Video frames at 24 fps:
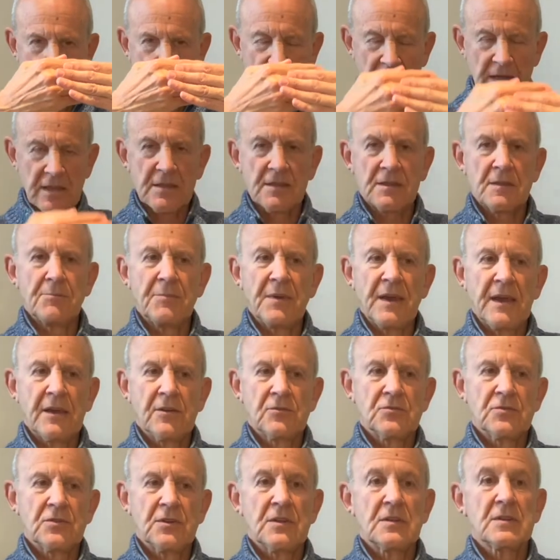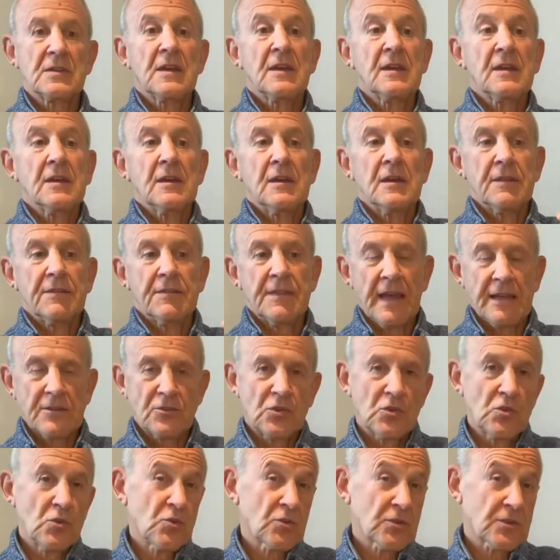there's the boundaries. That's
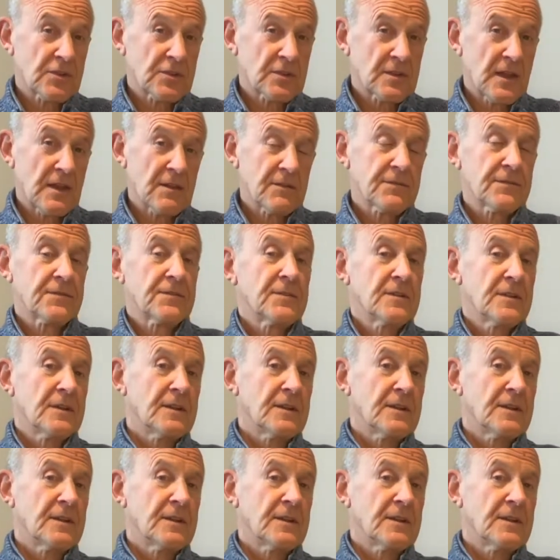your stuff.